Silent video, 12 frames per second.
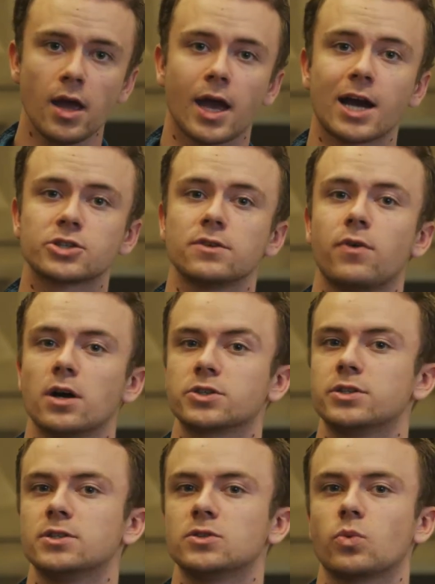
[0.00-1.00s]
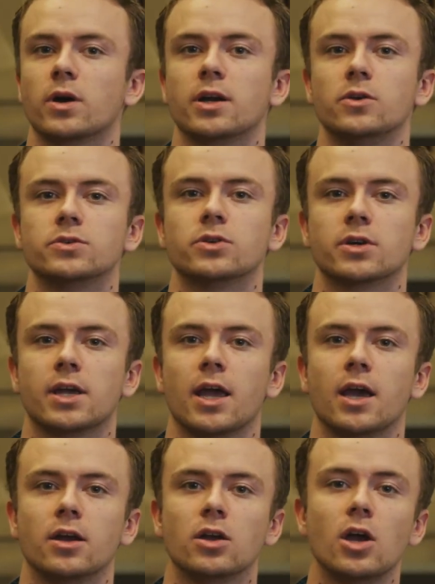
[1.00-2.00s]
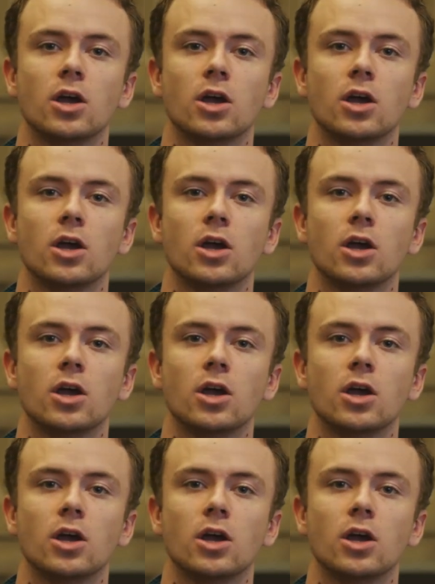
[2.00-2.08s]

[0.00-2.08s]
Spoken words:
actually functions, where a user can